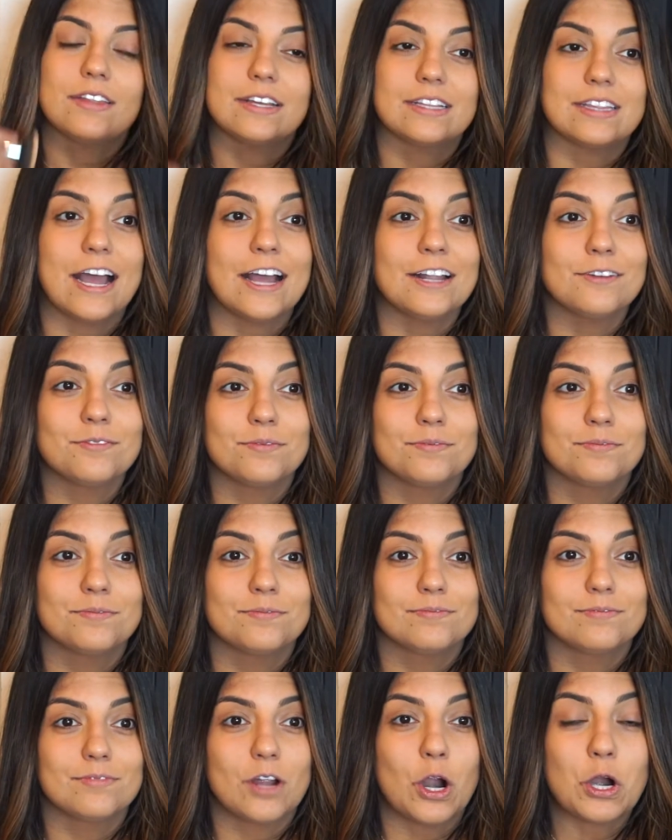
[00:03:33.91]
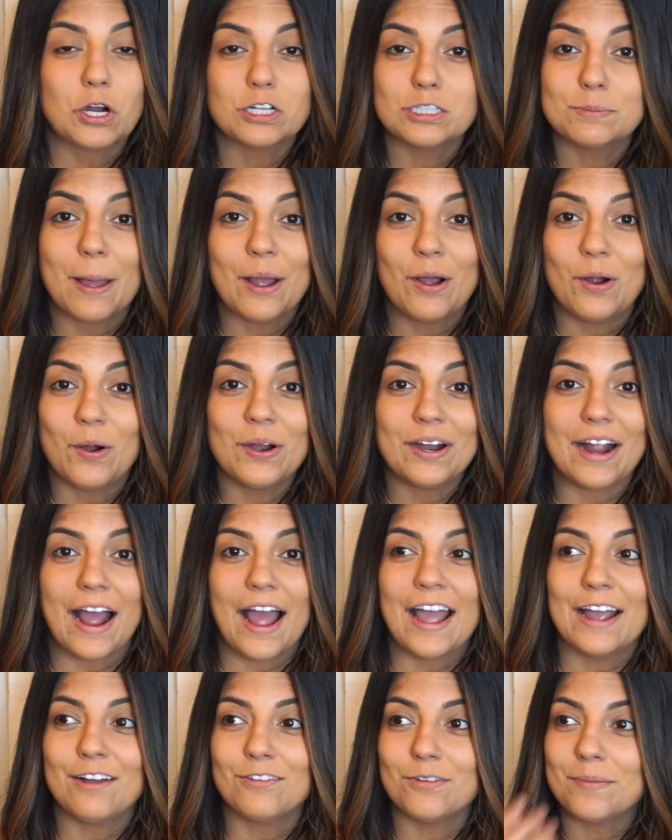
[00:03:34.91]
Like that hurts my heart.
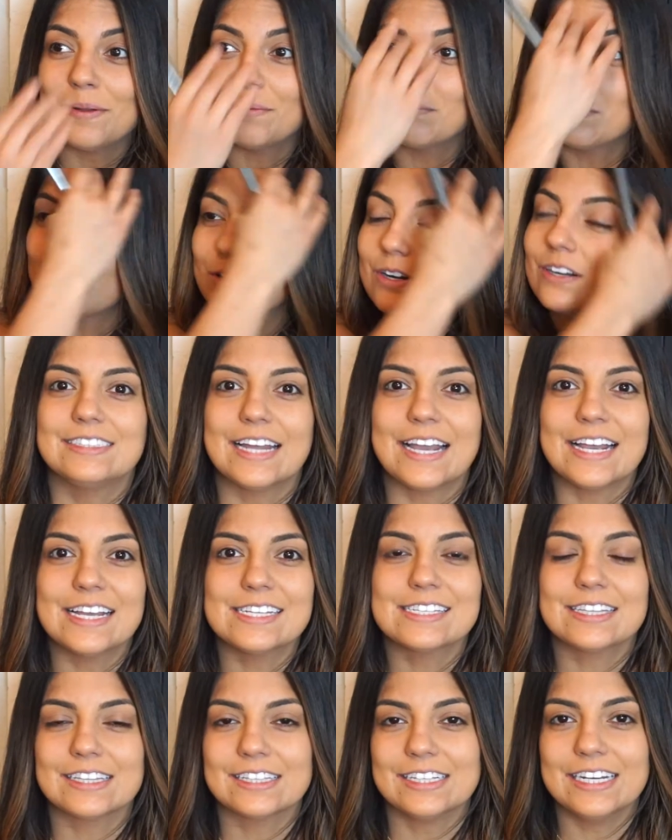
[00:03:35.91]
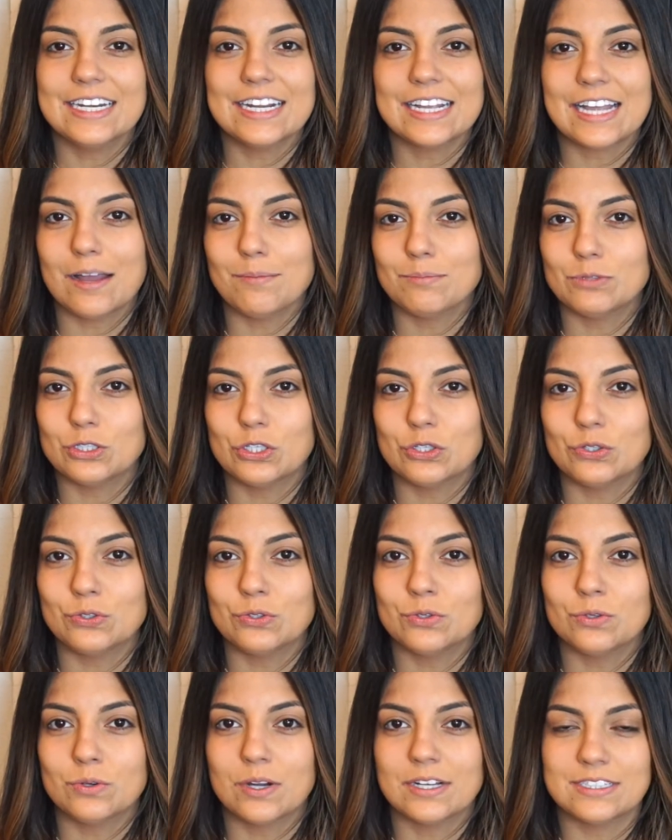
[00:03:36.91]
I remember days leading up
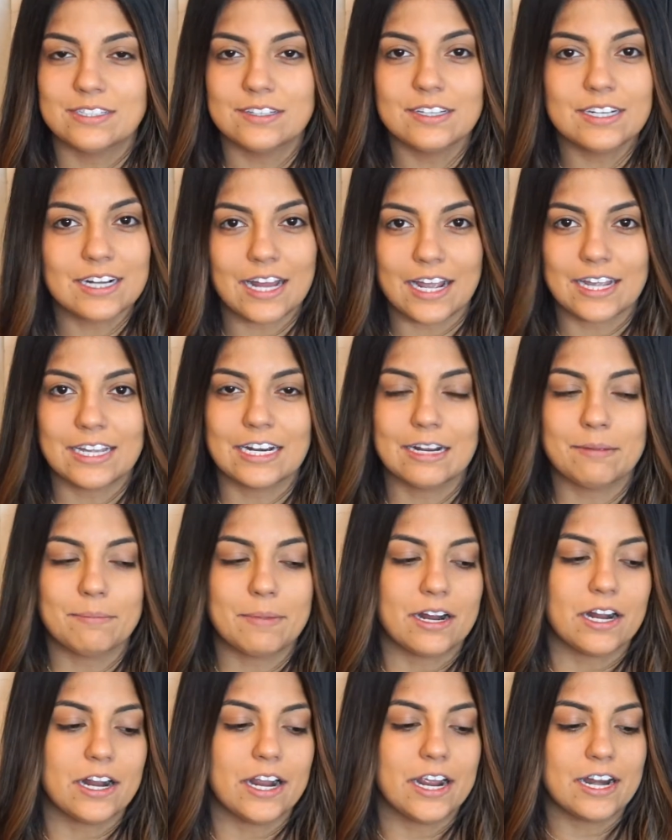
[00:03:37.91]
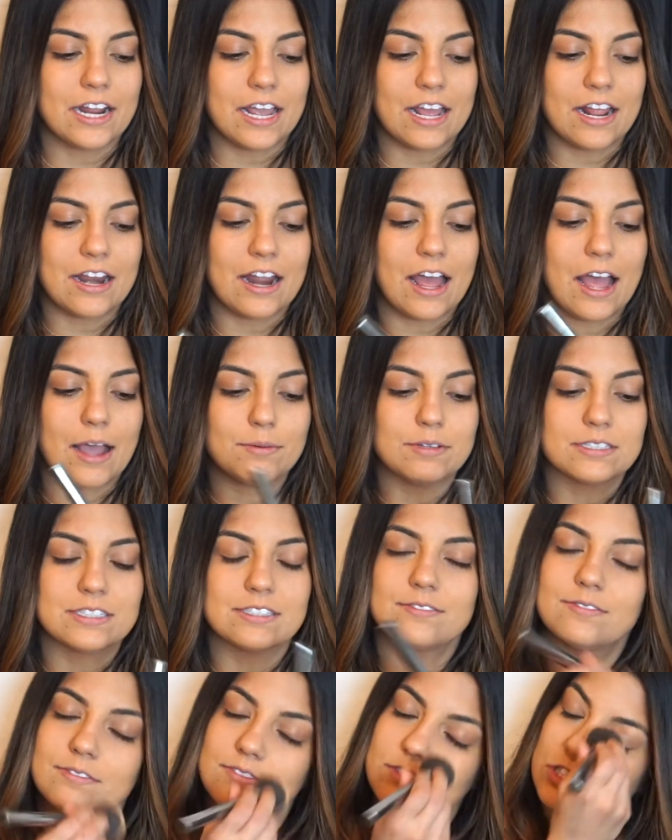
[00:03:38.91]
to Dylan and I getting married, and I
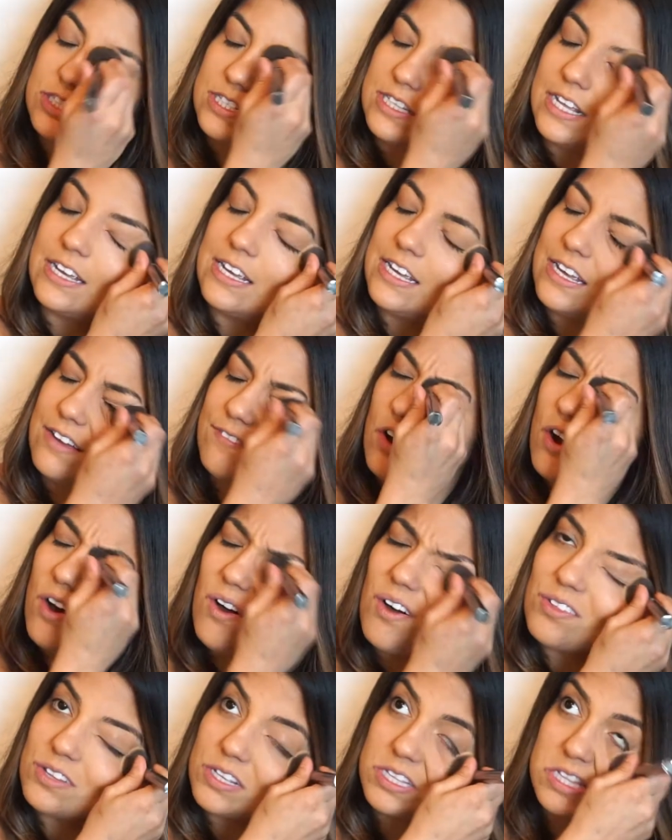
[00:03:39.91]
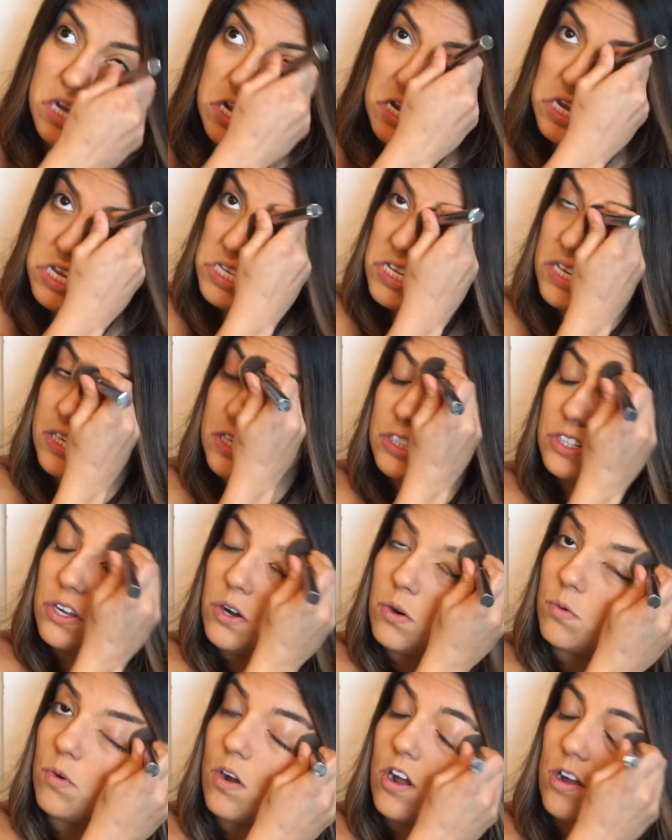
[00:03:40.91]
was just thinking of all the things that could
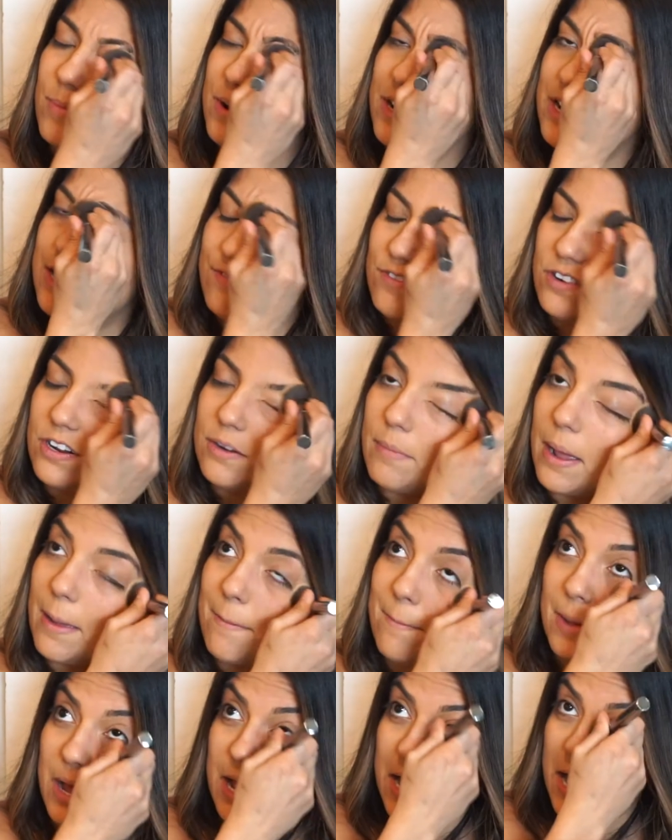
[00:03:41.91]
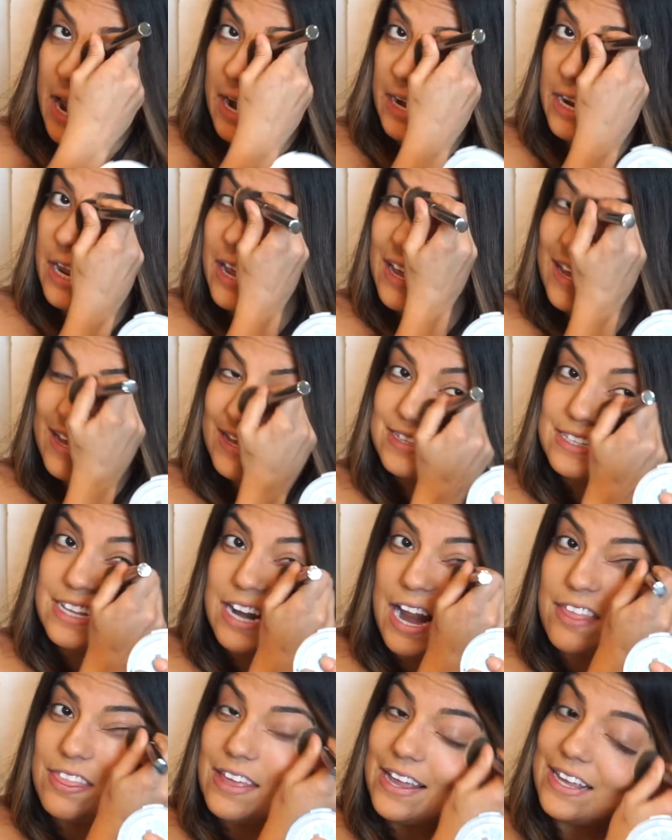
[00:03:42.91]
go wrong, but never in my mind
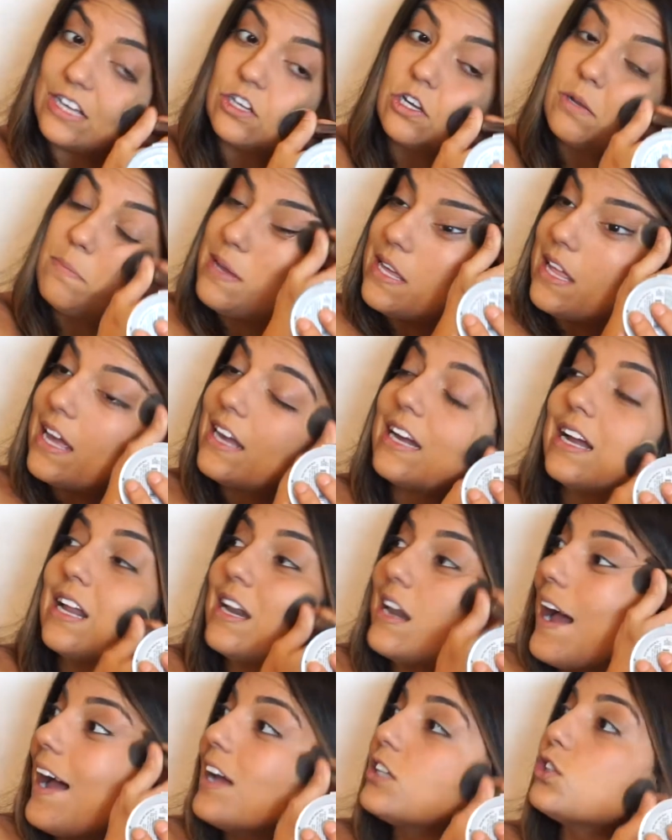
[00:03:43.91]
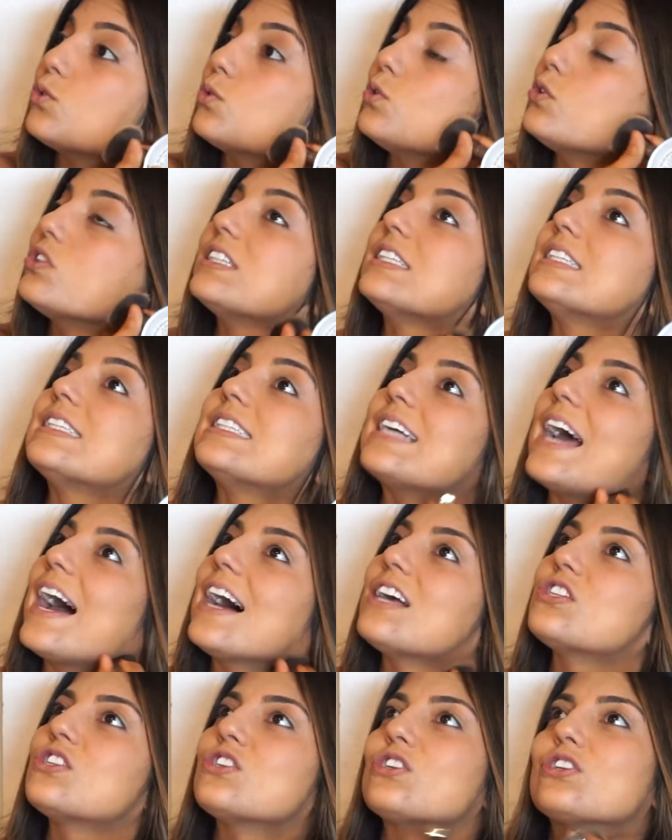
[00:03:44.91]
did I think it could be like a natural
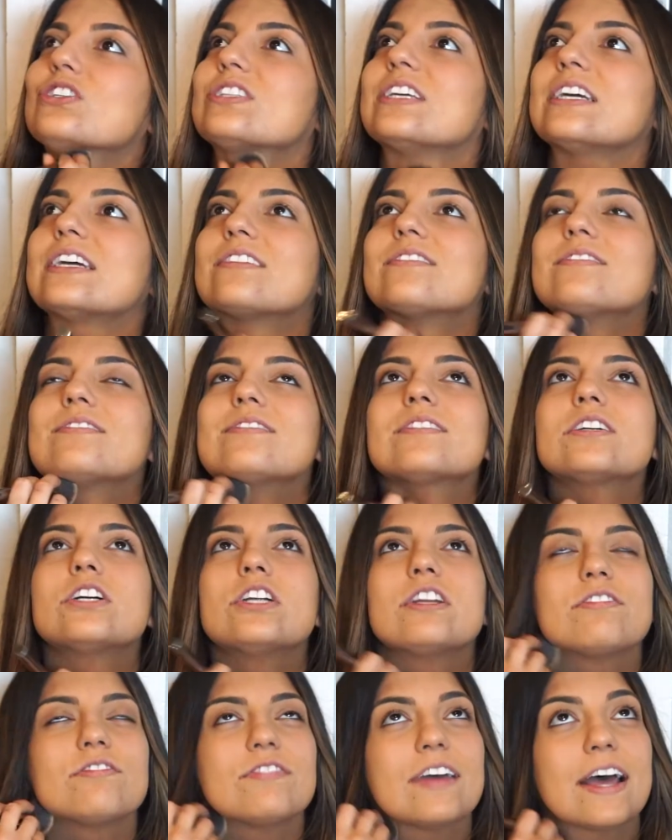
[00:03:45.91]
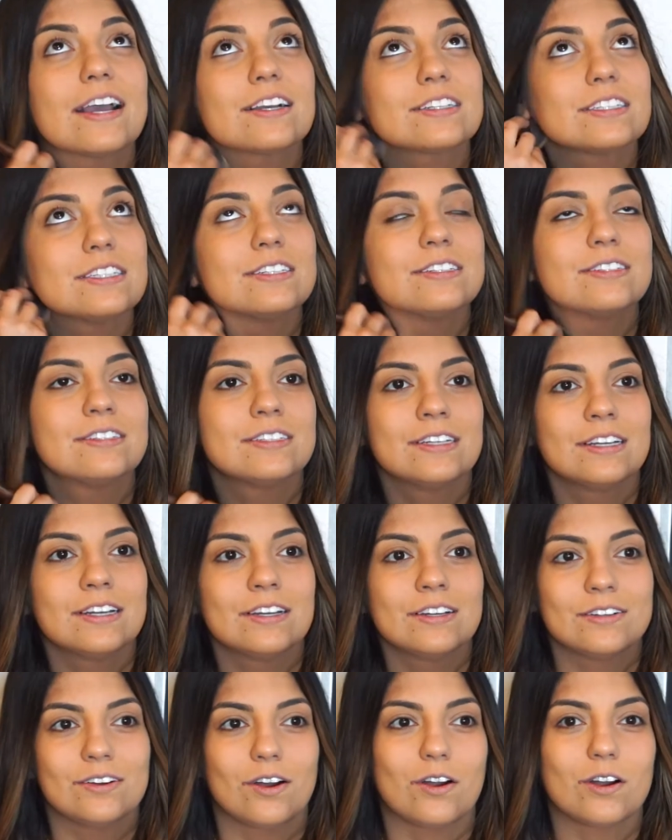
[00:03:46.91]
disaster that could affect
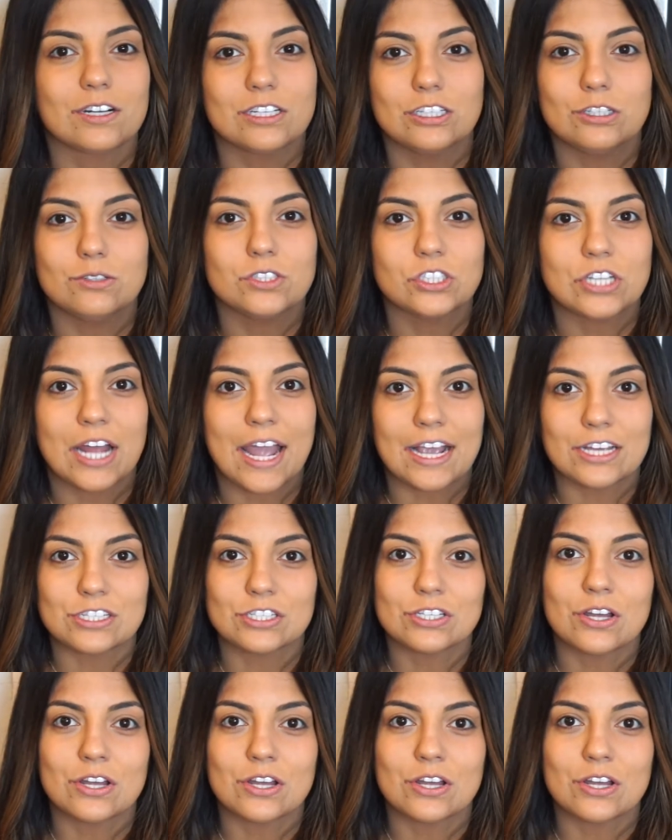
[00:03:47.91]
our huge day.